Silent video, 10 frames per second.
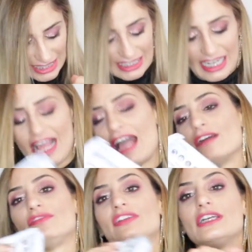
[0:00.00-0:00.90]
And then I
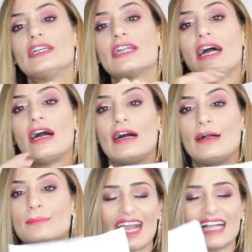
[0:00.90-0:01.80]
have here
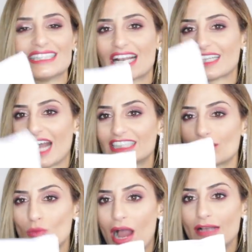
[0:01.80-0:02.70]
um, hand
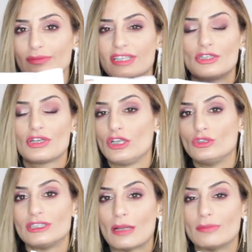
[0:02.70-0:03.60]
sanitizer wipes, and you can
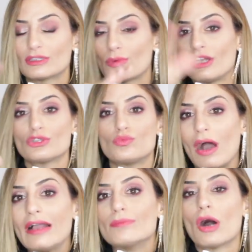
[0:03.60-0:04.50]
use them as well to
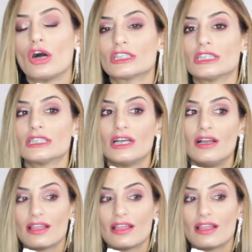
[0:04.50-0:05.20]
wipe other